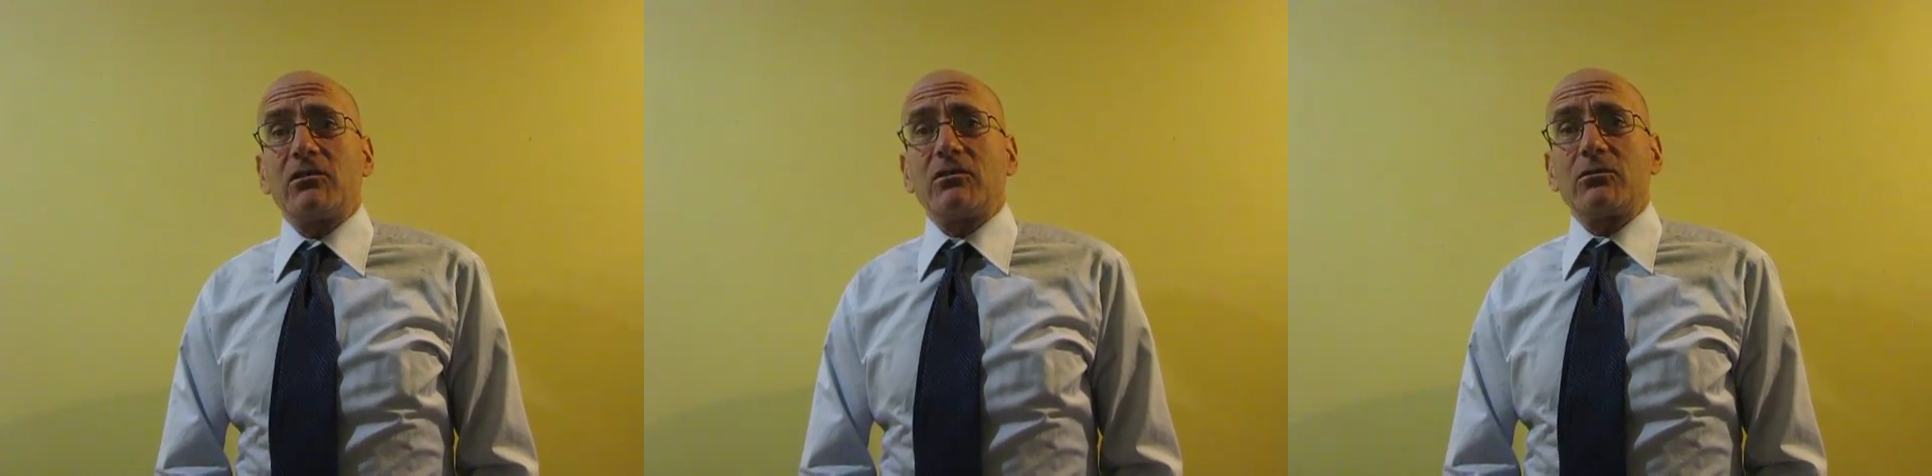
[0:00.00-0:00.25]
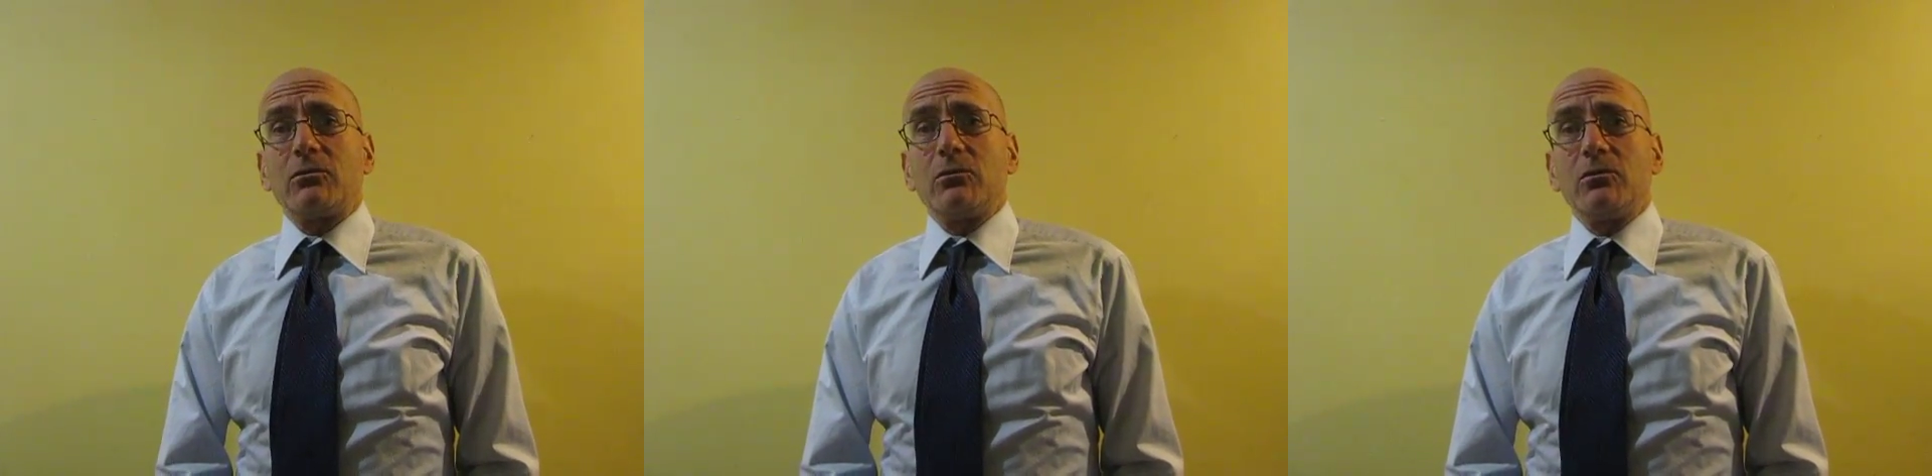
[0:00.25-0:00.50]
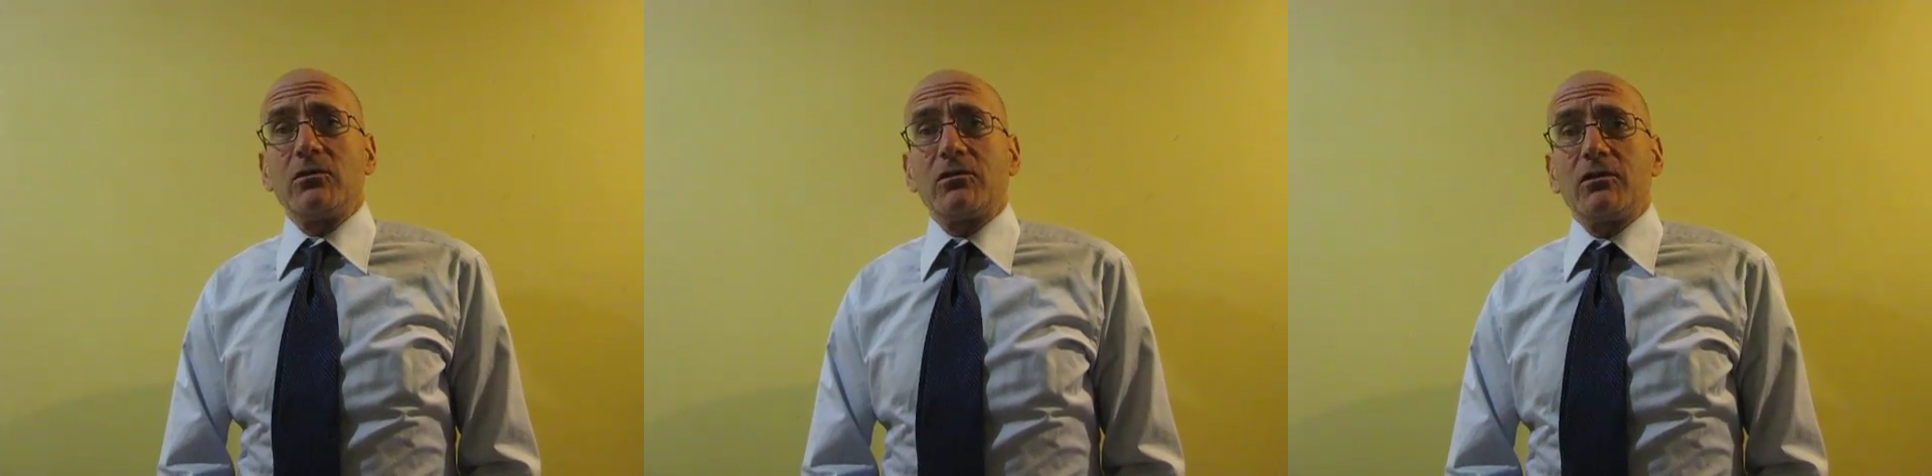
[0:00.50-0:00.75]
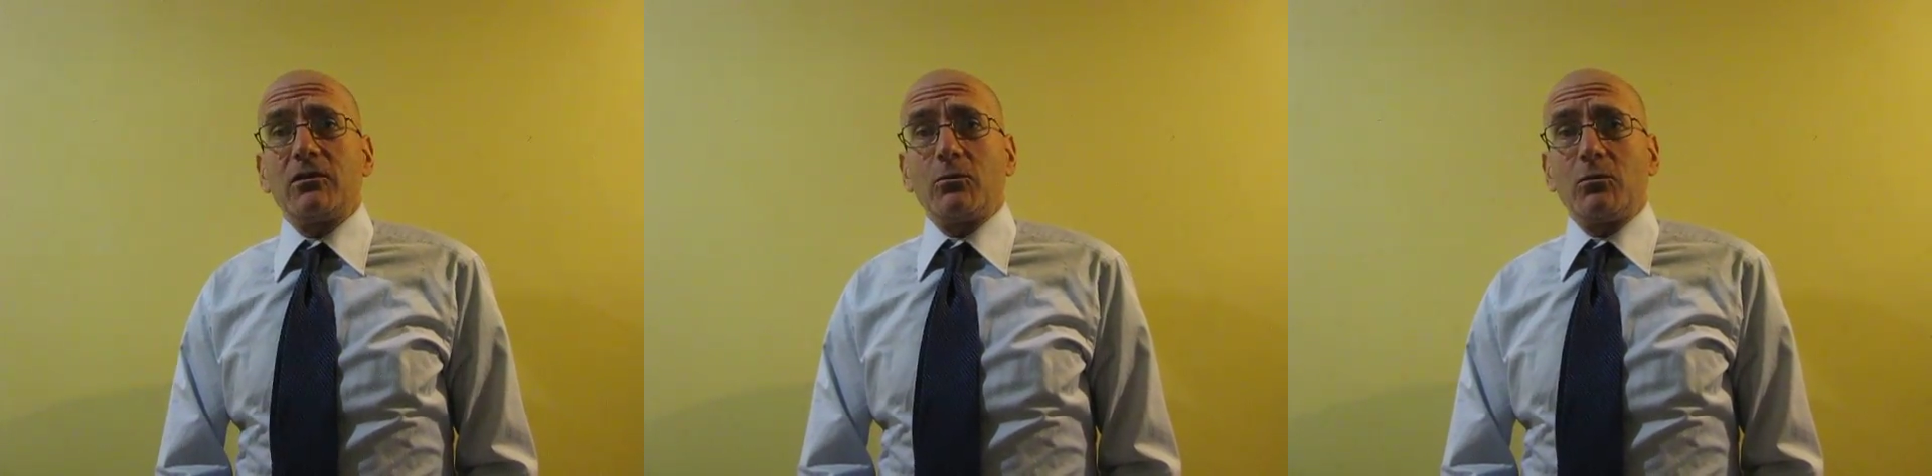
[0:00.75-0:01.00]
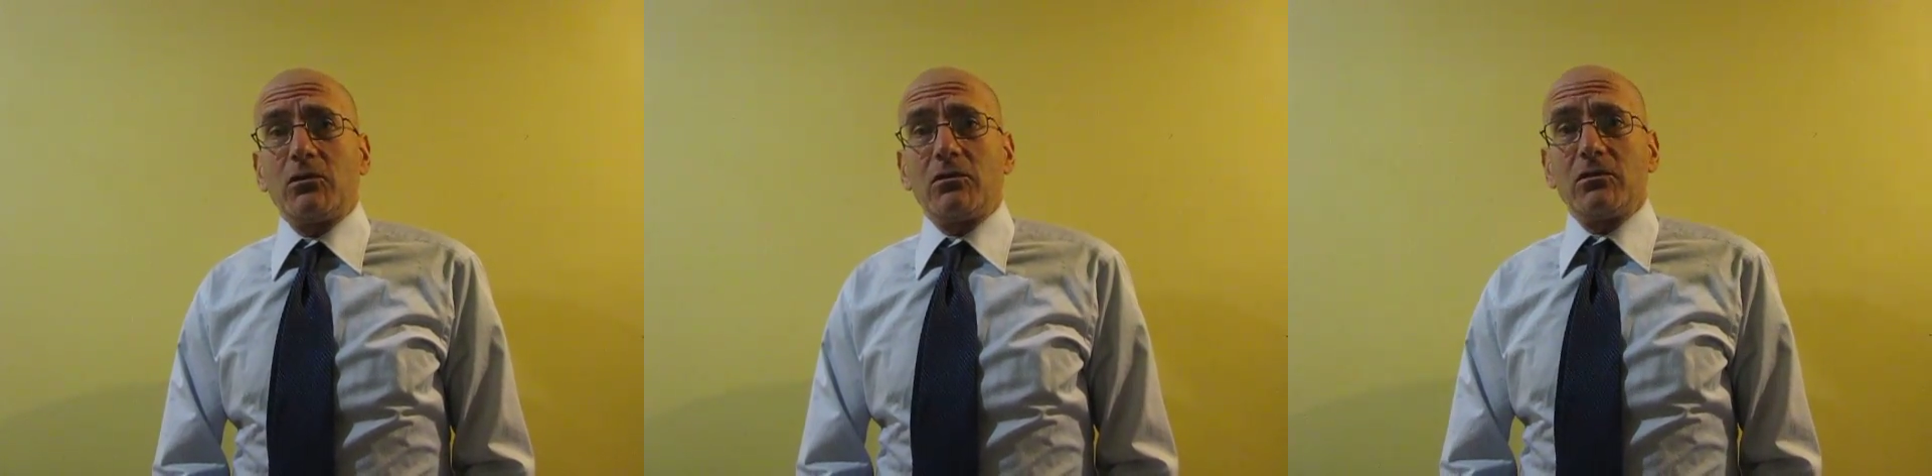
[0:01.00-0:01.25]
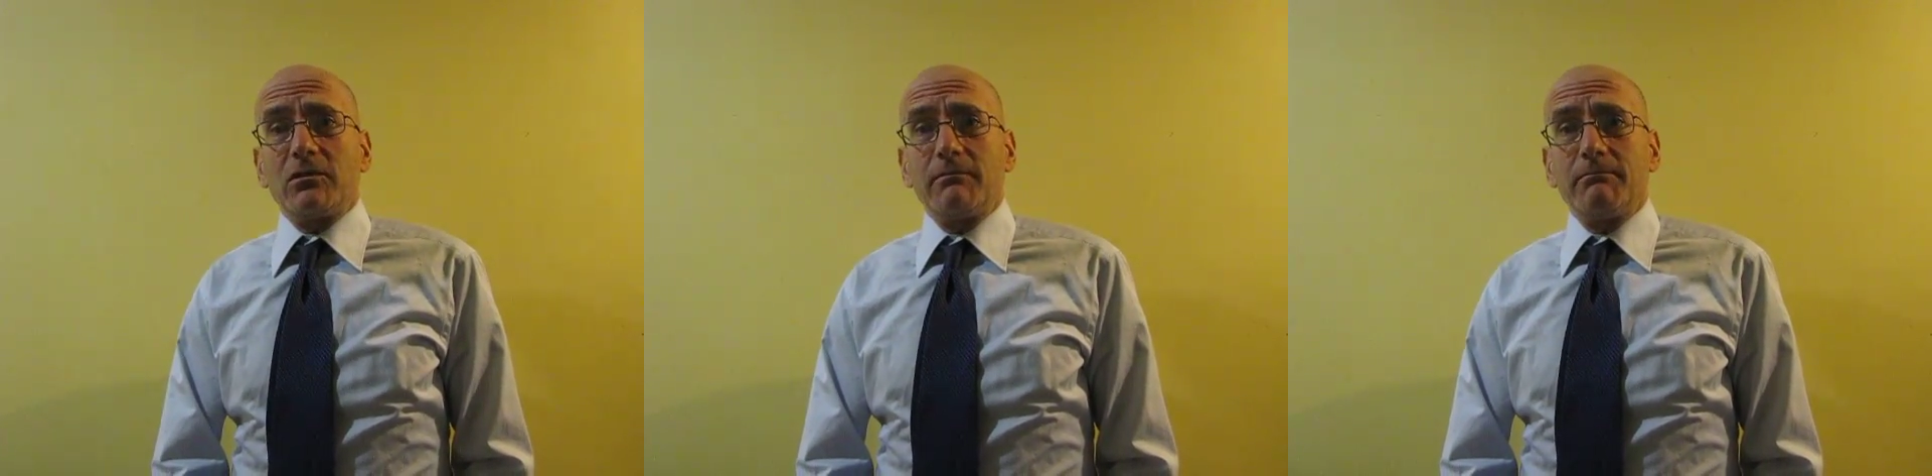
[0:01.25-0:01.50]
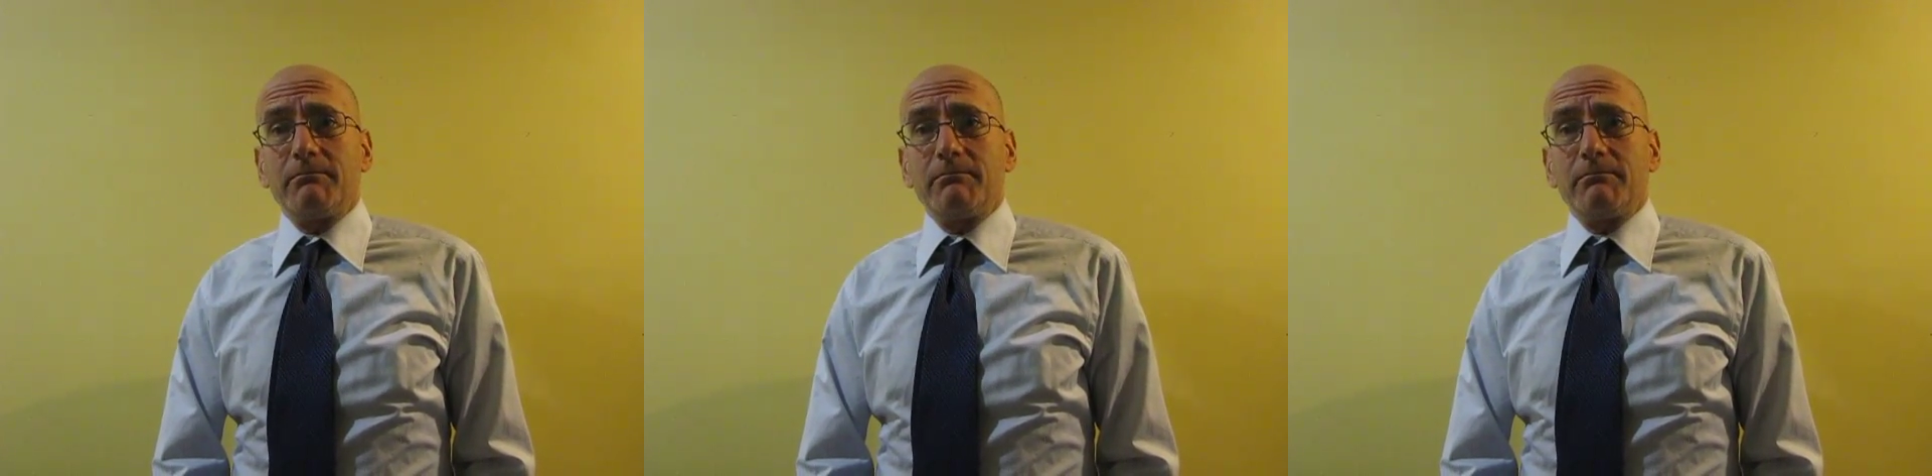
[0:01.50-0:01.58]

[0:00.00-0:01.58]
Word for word: schools in the world.